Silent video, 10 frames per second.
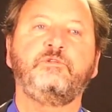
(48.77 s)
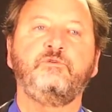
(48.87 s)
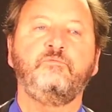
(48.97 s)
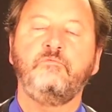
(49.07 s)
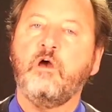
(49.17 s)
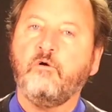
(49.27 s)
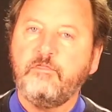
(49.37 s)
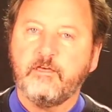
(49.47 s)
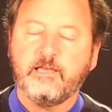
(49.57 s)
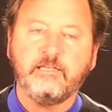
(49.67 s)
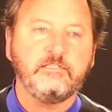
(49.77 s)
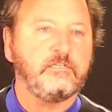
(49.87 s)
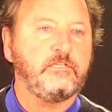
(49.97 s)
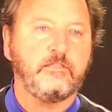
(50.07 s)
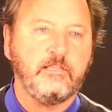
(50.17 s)
to know things
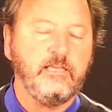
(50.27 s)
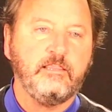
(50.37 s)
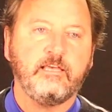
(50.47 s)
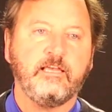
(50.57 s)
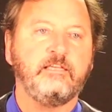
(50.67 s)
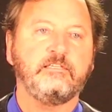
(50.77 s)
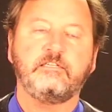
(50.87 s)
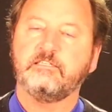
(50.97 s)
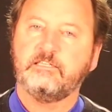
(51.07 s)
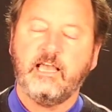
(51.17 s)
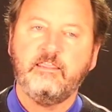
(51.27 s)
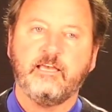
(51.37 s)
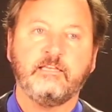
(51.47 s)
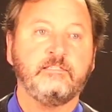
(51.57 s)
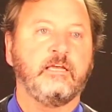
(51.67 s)
and to think things and to say
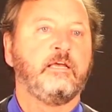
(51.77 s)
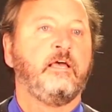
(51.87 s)
things